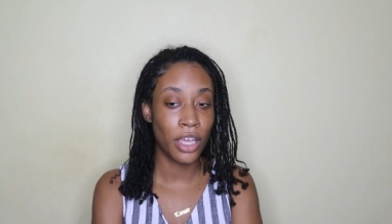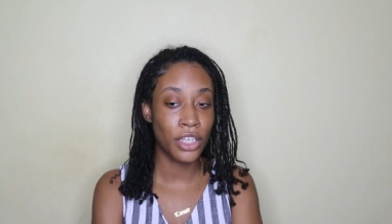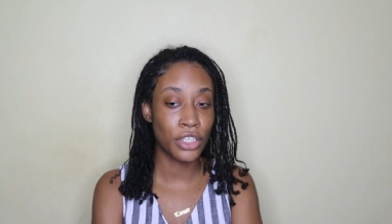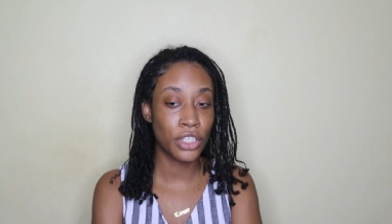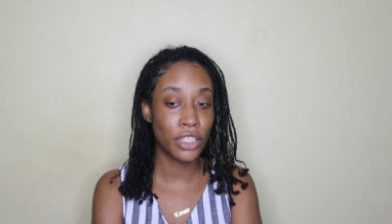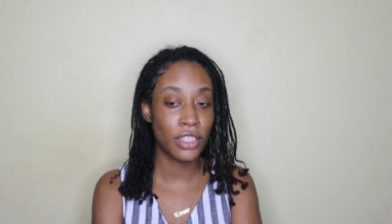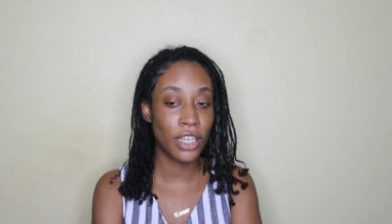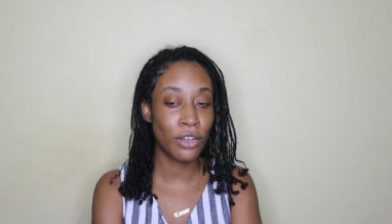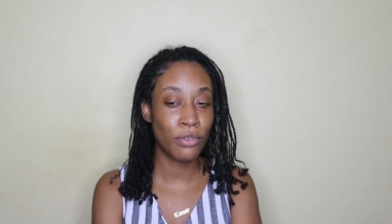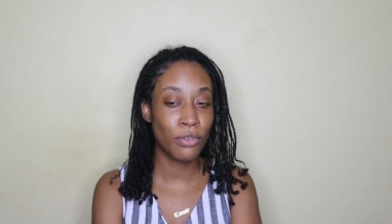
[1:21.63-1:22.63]
It's just
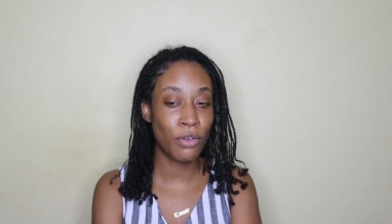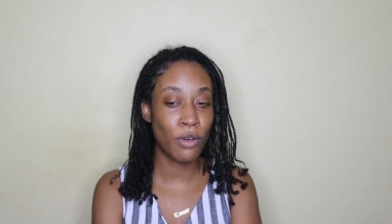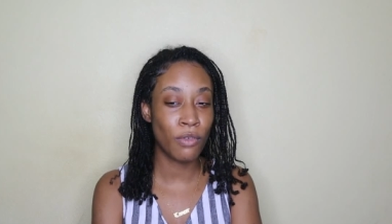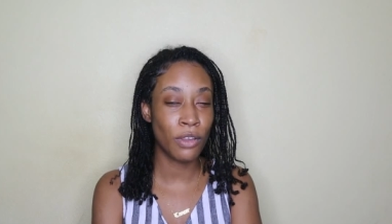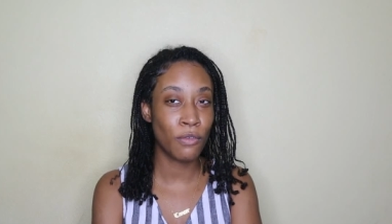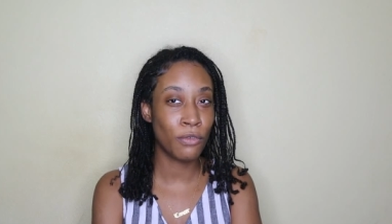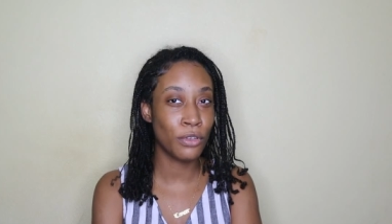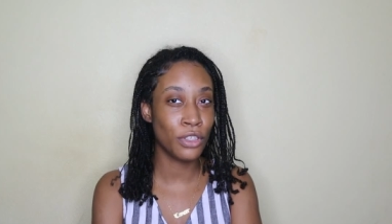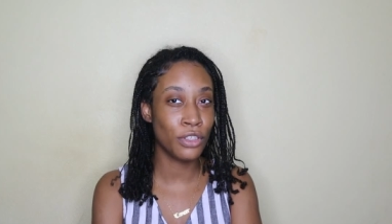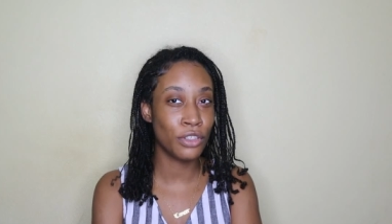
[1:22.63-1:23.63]
I don't know if I
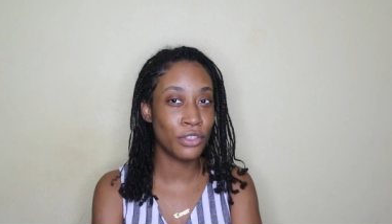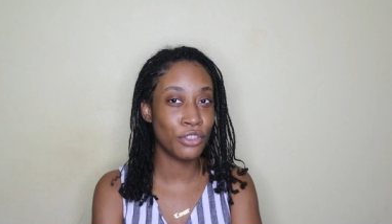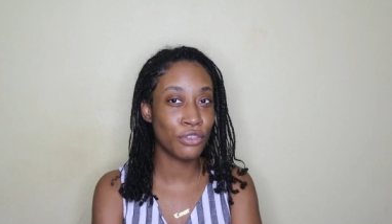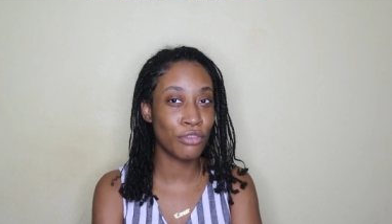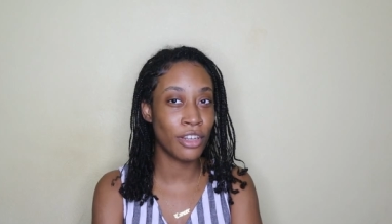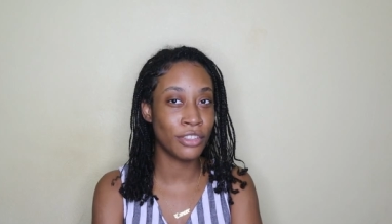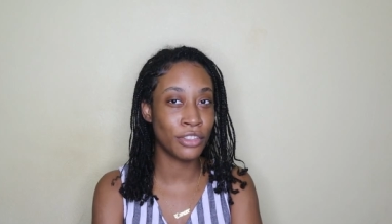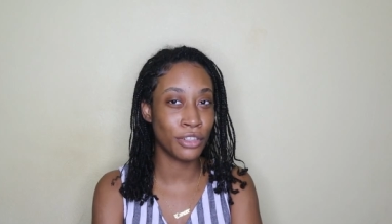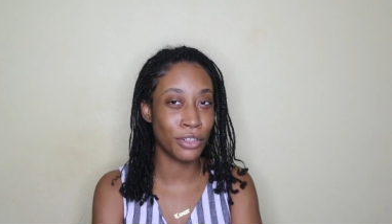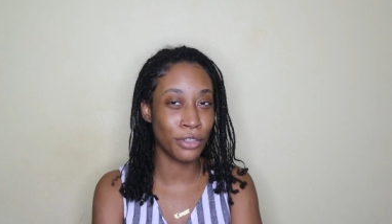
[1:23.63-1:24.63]
fully
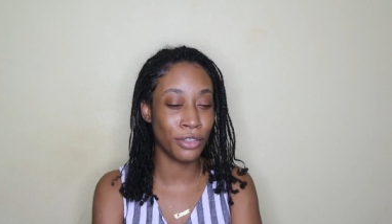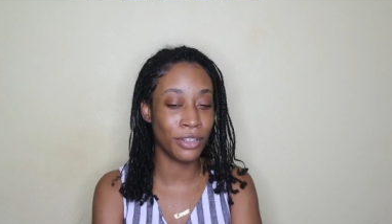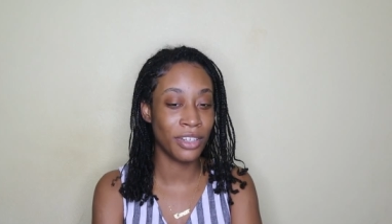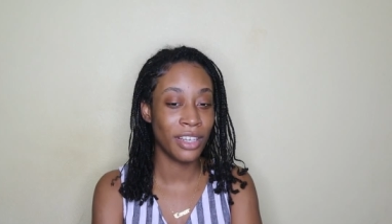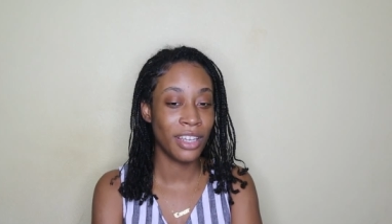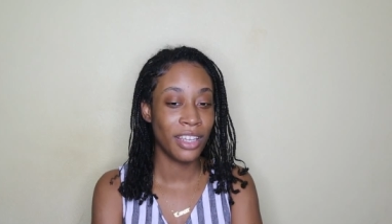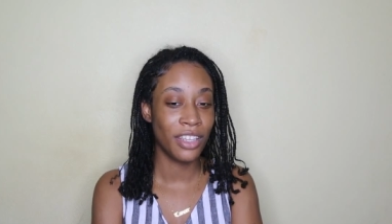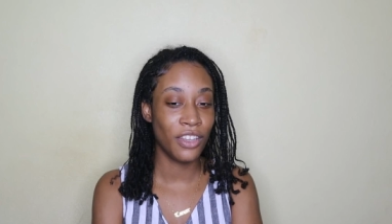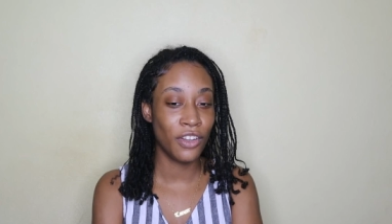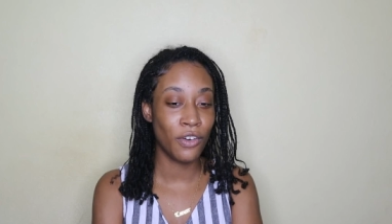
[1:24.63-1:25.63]
trust her.
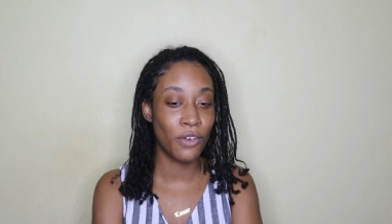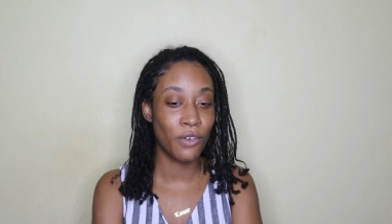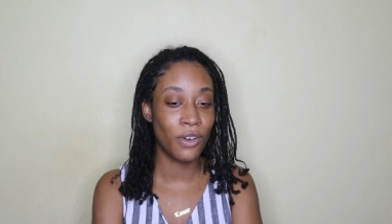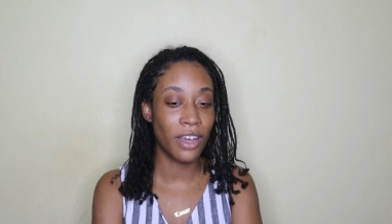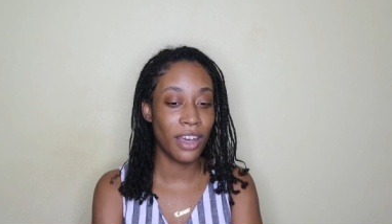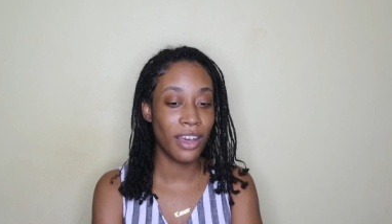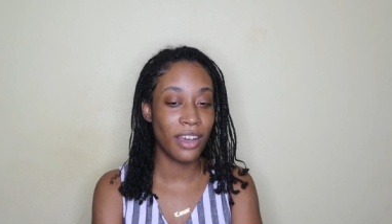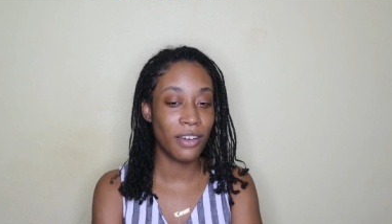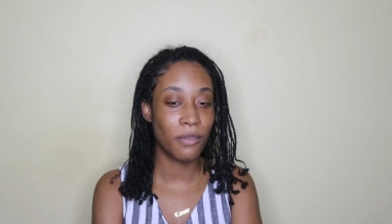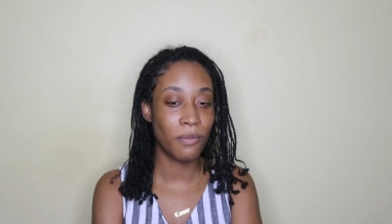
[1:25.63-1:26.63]
You know,
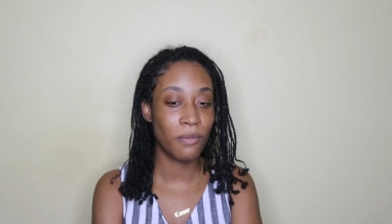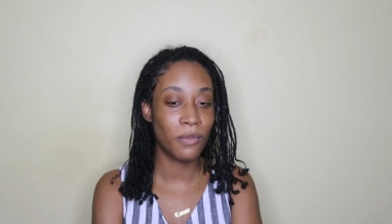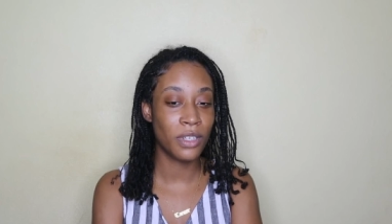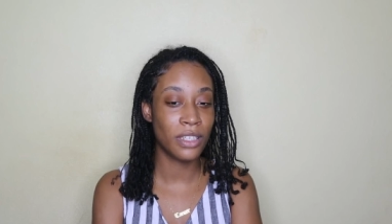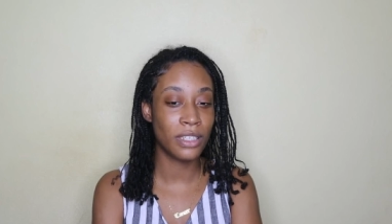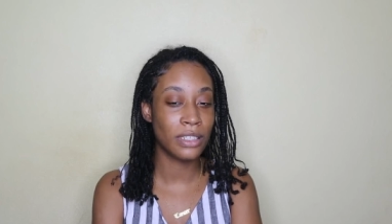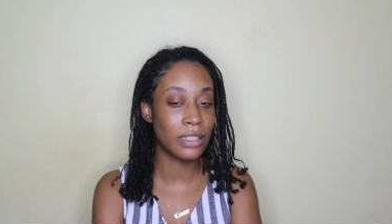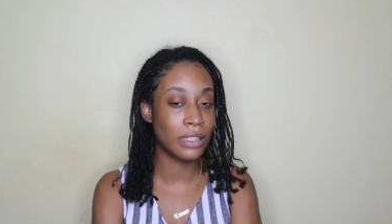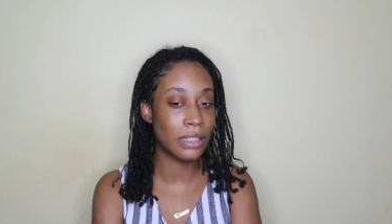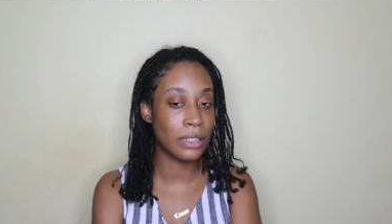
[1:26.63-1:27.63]
um,
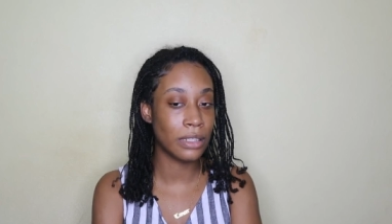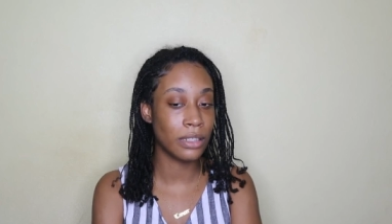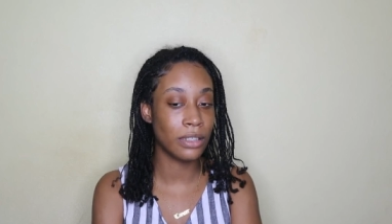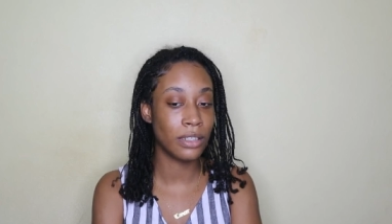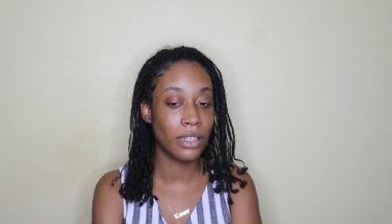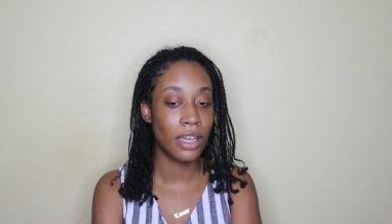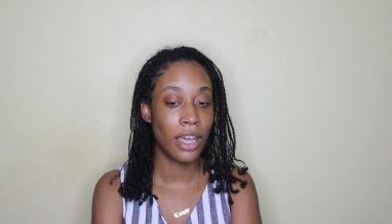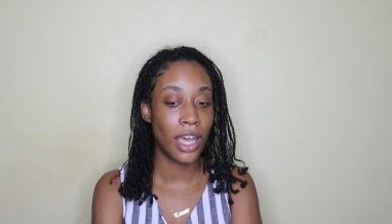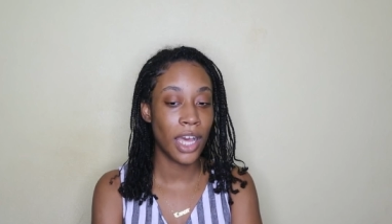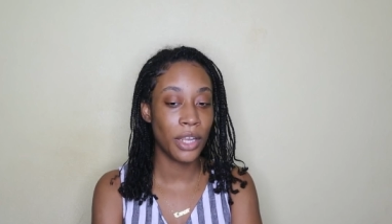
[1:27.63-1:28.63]
yeah.
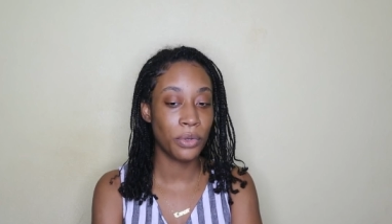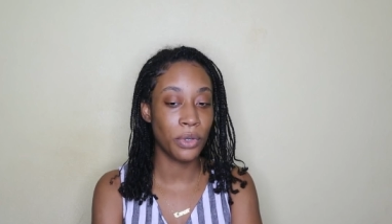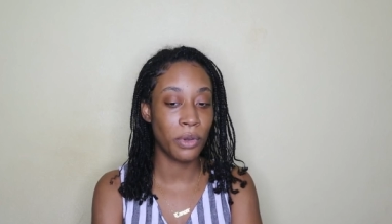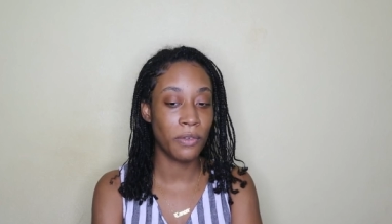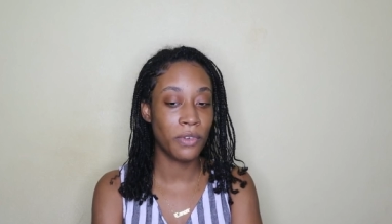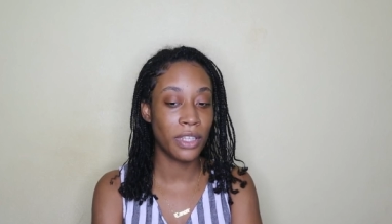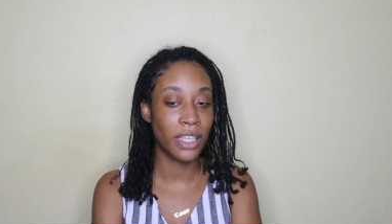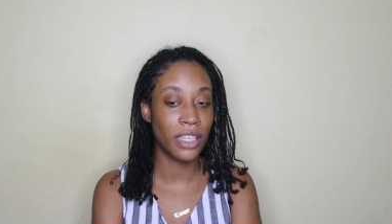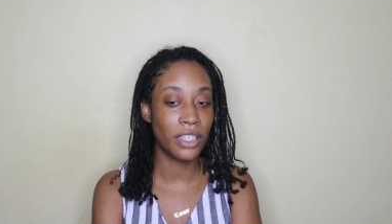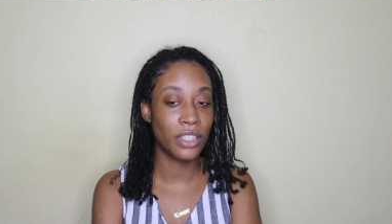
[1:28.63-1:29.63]
I don't know. I feel
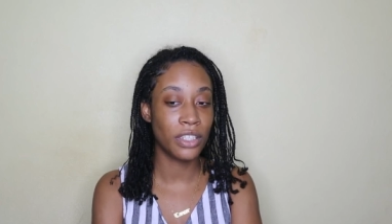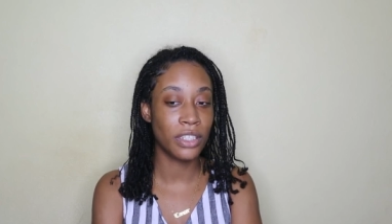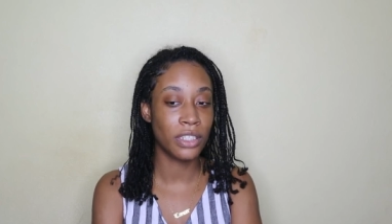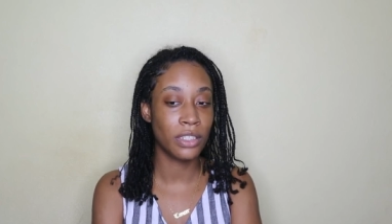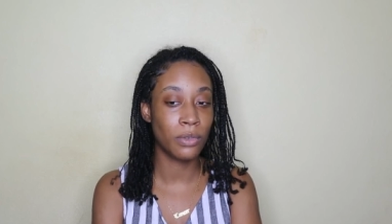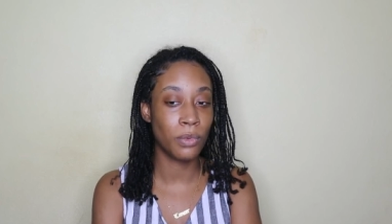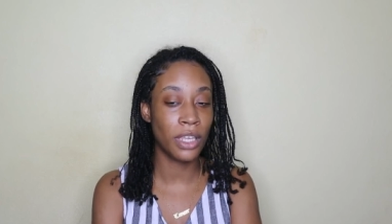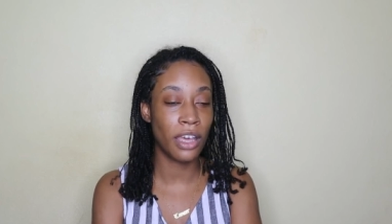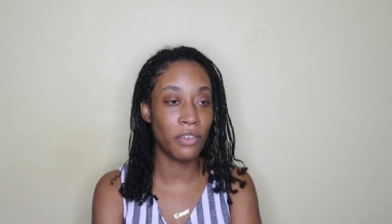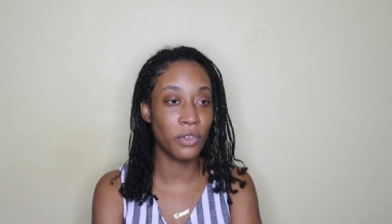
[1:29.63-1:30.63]
like we
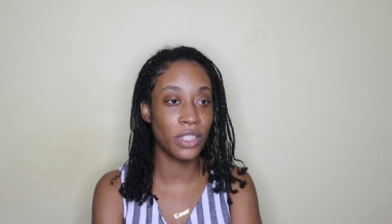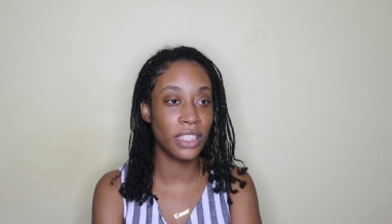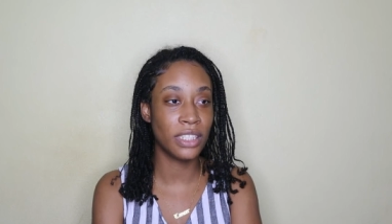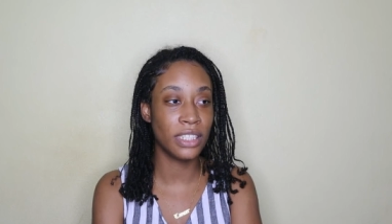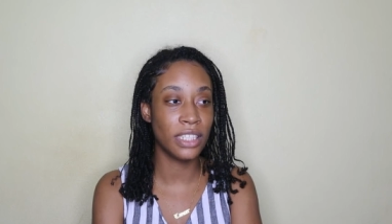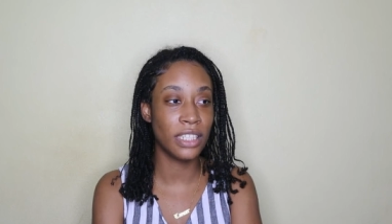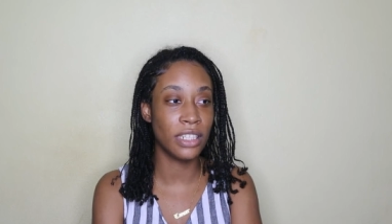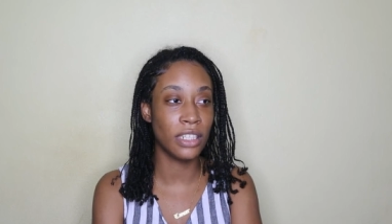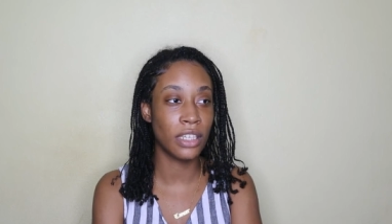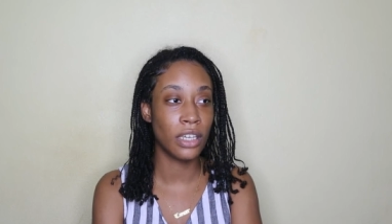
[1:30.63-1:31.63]
haven't really
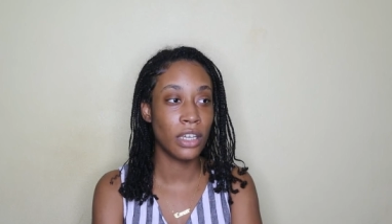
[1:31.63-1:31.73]
seen